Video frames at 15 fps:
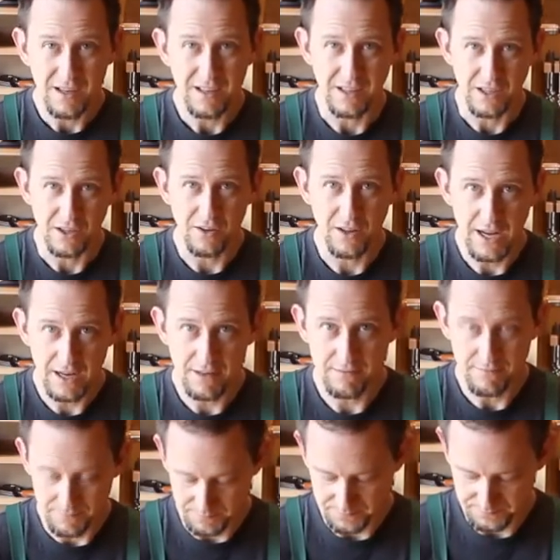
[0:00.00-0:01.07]
You hear
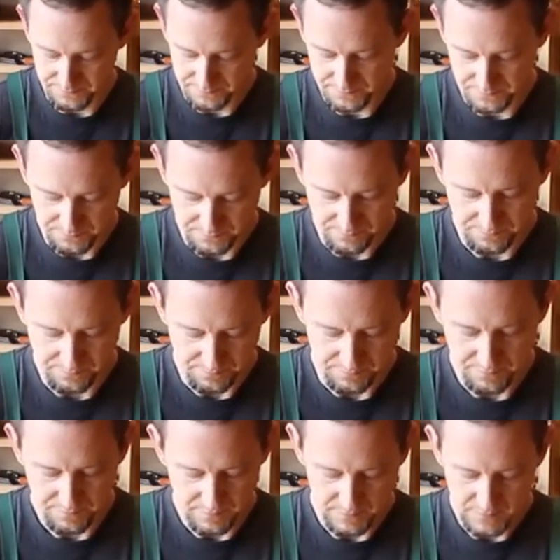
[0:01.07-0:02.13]
that?
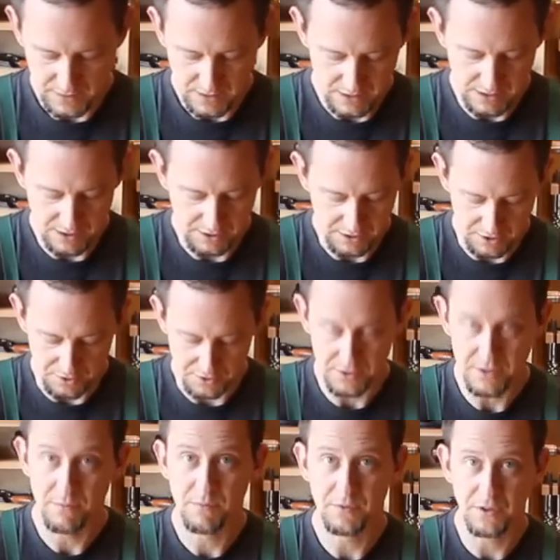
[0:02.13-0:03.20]
And there it goes.
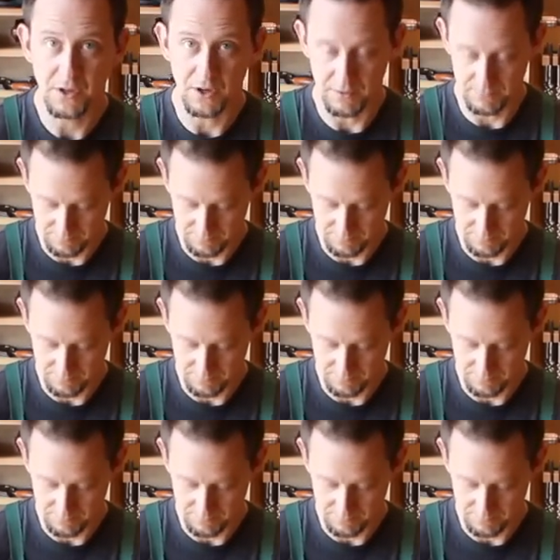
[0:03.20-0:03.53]
It's gone.